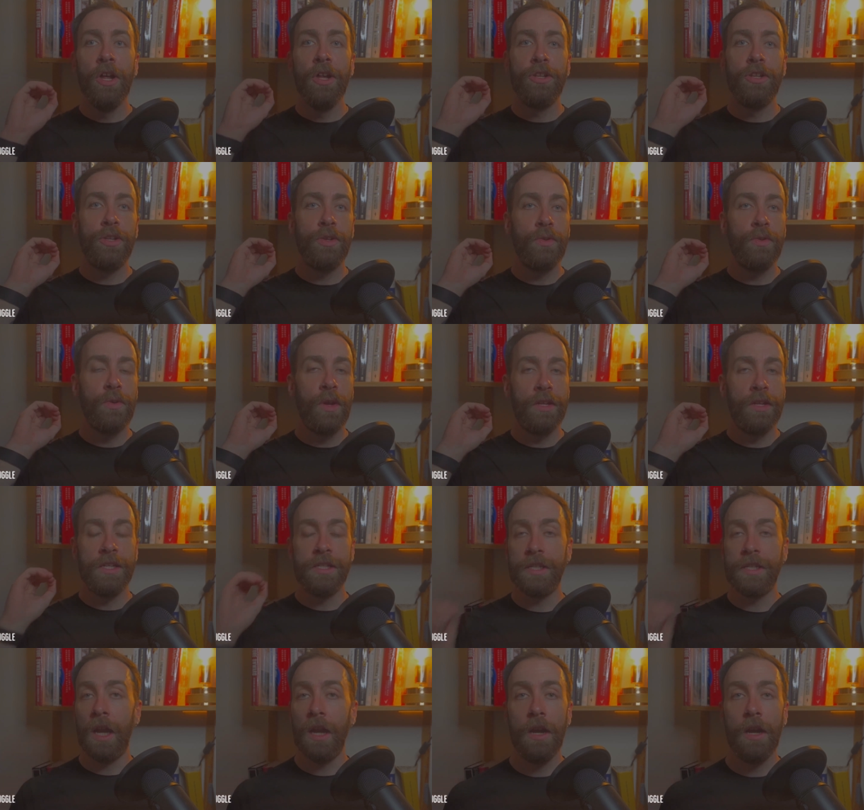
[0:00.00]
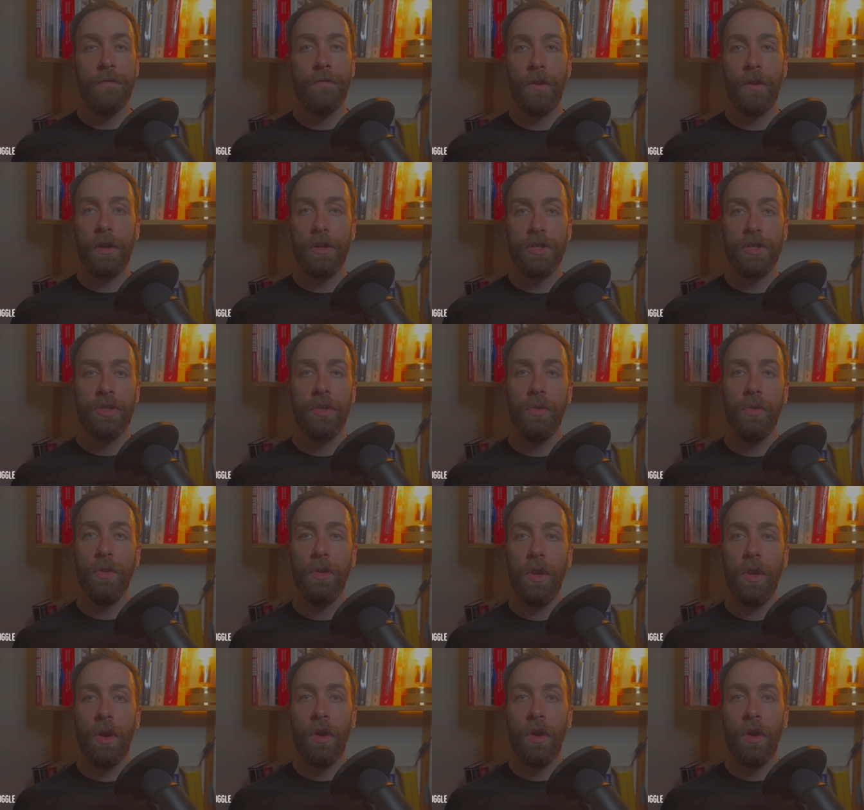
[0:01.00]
to a desire for control